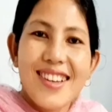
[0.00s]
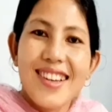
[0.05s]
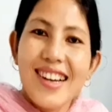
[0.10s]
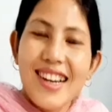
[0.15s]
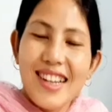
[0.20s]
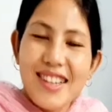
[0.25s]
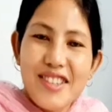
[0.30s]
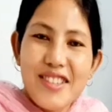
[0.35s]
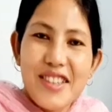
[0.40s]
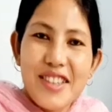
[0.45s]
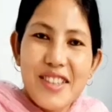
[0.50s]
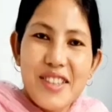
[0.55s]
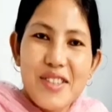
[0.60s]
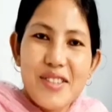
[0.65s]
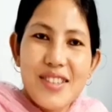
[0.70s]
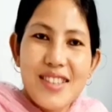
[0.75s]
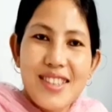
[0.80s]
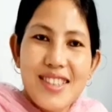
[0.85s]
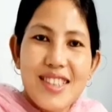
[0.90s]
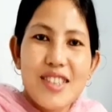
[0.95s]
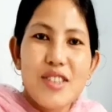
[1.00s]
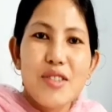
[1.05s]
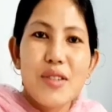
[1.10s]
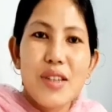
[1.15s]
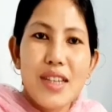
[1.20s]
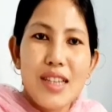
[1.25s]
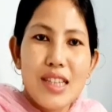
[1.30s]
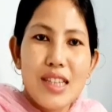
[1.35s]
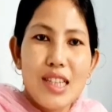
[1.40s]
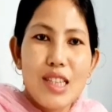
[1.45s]
Hello dear students,
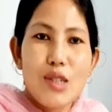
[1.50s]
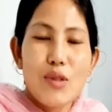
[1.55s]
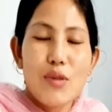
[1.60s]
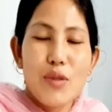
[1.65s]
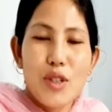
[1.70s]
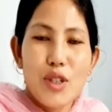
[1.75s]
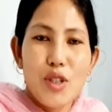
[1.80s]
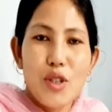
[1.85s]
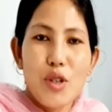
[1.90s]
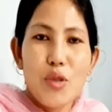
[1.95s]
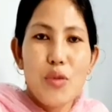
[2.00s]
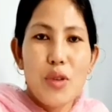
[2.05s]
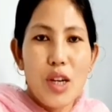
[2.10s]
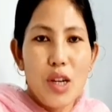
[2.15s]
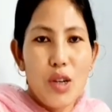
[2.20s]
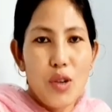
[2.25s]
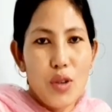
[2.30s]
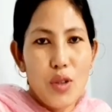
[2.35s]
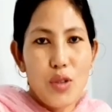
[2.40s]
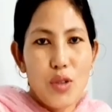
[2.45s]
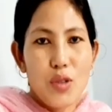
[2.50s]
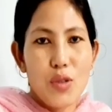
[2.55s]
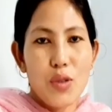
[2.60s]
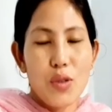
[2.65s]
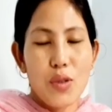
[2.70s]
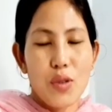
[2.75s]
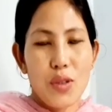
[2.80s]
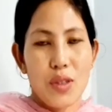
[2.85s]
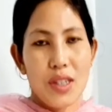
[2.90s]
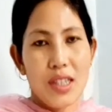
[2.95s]
today in this video we are going
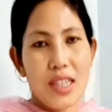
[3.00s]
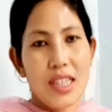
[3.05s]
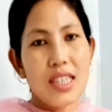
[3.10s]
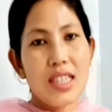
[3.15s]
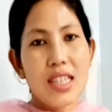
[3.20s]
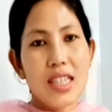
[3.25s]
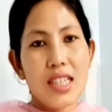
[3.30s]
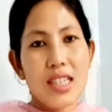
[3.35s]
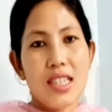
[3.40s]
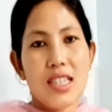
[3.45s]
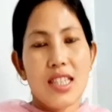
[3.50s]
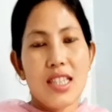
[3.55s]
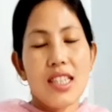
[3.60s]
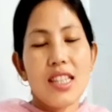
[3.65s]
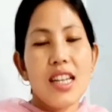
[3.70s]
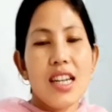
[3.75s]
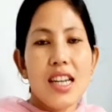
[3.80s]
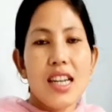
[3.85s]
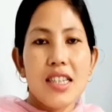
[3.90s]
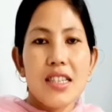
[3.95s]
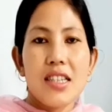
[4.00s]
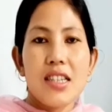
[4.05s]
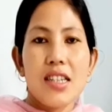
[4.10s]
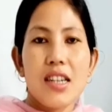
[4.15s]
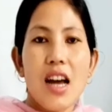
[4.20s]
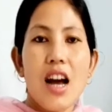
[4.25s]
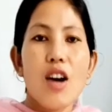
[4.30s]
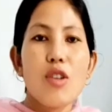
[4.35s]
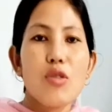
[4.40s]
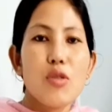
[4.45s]
to discuss the lesson
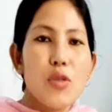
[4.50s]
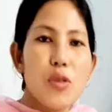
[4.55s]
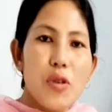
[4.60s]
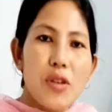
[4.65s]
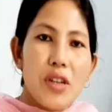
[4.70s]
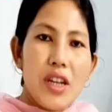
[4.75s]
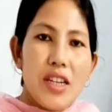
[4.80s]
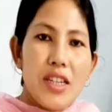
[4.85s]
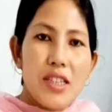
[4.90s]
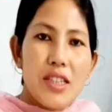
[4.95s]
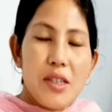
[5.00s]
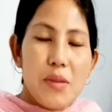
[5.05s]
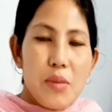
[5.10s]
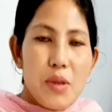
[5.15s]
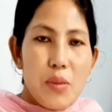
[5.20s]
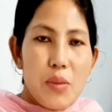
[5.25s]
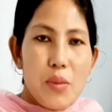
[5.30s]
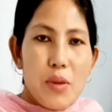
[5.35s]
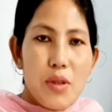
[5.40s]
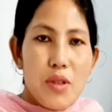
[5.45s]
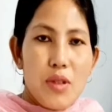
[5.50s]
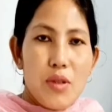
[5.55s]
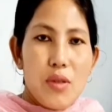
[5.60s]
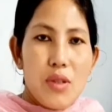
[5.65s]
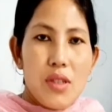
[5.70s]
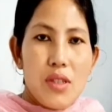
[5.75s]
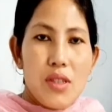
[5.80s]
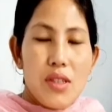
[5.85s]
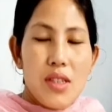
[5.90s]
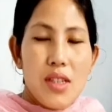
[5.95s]
how to organism
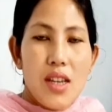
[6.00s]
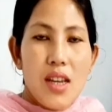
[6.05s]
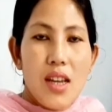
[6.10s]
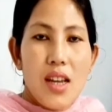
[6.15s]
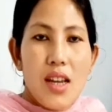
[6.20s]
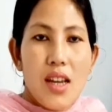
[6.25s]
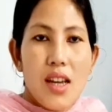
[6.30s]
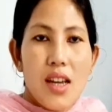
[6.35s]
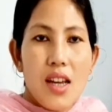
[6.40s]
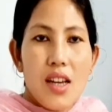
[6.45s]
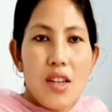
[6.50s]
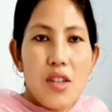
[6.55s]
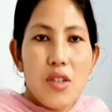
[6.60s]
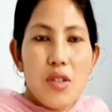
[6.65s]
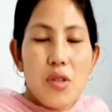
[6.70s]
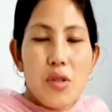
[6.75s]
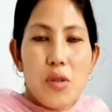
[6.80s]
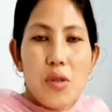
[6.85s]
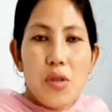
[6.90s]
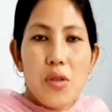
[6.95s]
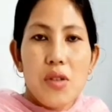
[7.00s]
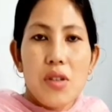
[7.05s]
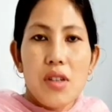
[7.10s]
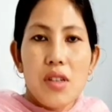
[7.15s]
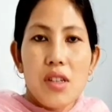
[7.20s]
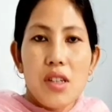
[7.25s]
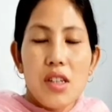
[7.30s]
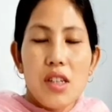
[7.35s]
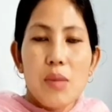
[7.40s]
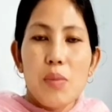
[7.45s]
reproduces. So
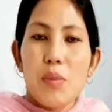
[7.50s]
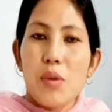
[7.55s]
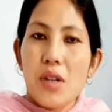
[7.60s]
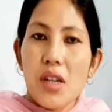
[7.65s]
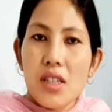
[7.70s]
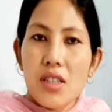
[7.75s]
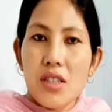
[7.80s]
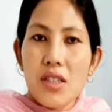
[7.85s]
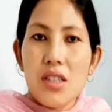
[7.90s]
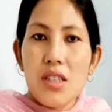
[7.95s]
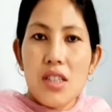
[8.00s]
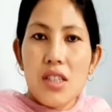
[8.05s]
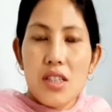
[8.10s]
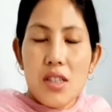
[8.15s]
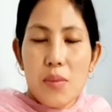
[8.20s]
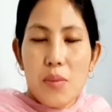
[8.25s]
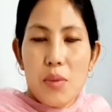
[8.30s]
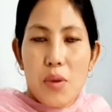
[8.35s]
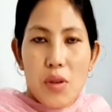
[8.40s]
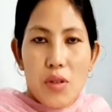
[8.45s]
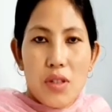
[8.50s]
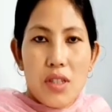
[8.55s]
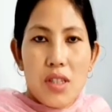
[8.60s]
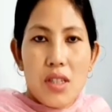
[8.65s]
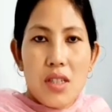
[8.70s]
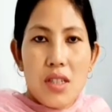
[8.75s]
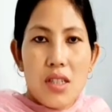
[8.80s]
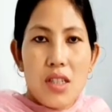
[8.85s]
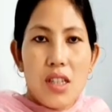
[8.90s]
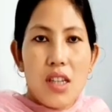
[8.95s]
reproduction is a
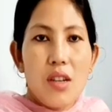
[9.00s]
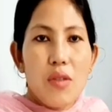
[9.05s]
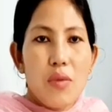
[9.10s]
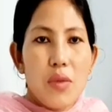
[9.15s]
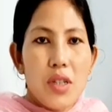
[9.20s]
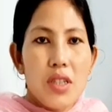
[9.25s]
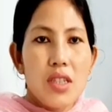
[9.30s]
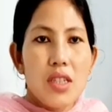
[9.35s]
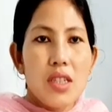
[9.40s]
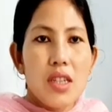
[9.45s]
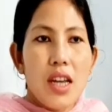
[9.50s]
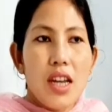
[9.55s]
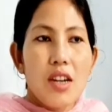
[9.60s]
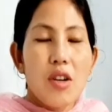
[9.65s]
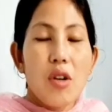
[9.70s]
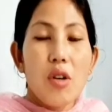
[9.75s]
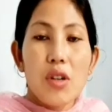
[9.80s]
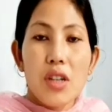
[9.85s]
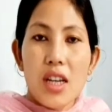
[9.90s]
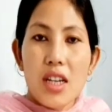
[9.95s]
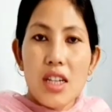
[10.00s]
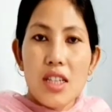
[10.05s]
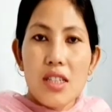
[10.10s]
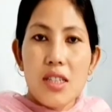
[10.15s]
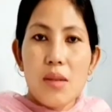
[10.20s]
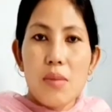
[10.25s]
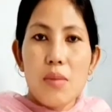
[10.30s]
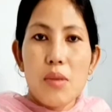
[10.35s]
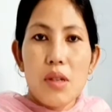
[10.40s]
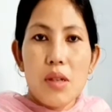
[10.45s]
process in which an
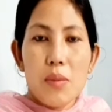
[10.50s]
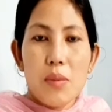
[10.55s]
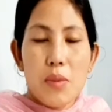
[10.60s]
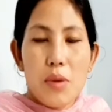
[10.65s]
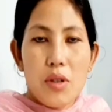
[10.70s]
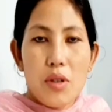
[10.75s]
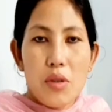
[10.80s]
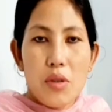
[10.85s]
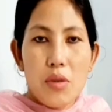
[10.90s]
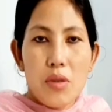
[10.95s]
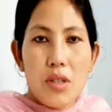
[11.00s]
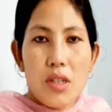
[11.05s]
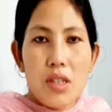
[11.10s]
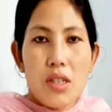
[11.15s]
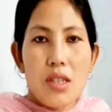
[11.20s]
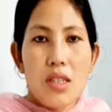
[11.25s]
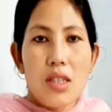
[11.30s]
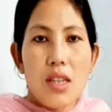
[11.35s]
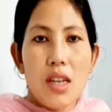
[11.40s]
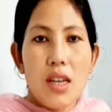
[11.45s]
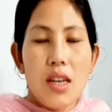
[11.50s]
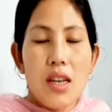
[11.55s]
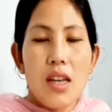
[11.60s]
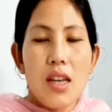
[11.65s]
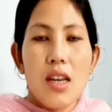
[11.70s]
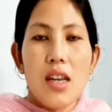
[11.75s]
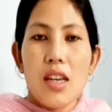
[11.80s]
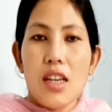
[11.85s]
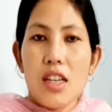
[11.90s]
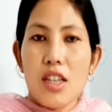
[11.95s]
organism reproduces
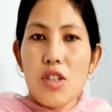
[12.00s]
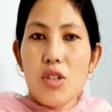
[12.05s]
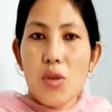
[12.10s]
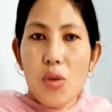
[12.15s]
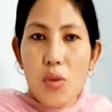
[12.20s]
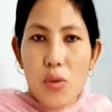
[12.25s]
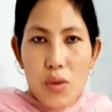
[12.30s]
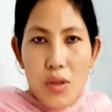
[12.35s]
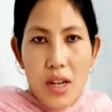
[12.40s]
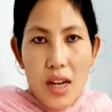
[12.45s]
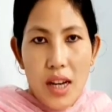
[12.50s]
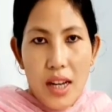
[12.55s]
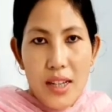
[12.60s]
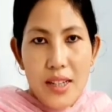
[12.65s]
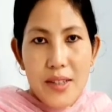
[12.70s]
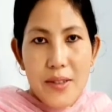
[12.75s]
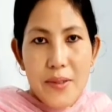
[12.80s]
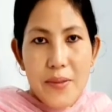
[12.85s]
its own kind,